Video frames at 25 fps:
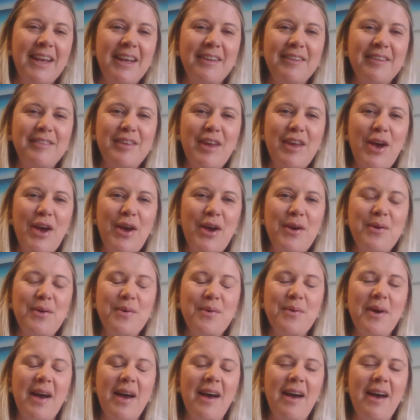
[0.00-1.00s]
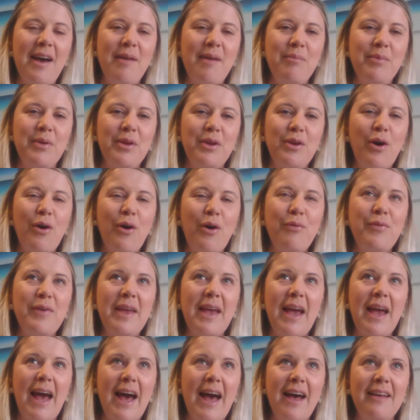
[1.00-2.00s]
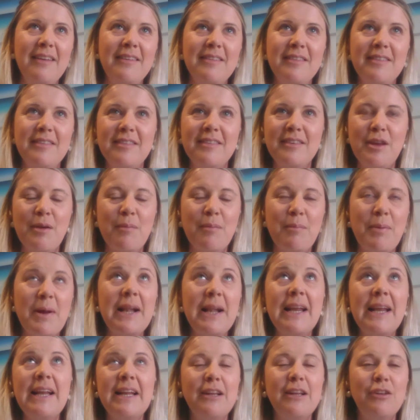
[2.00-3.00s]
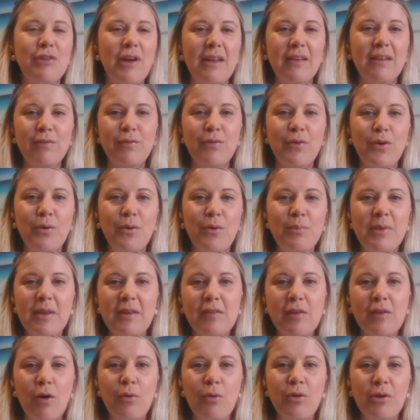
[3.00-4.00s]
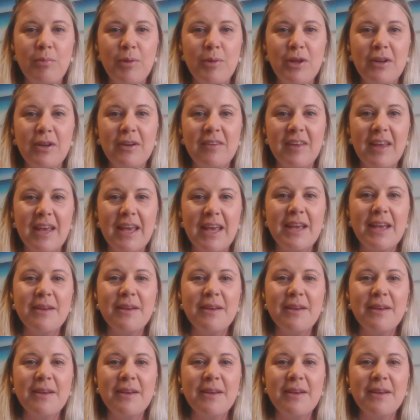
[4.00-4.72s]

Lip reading: So coffee has completely transformed this whole community.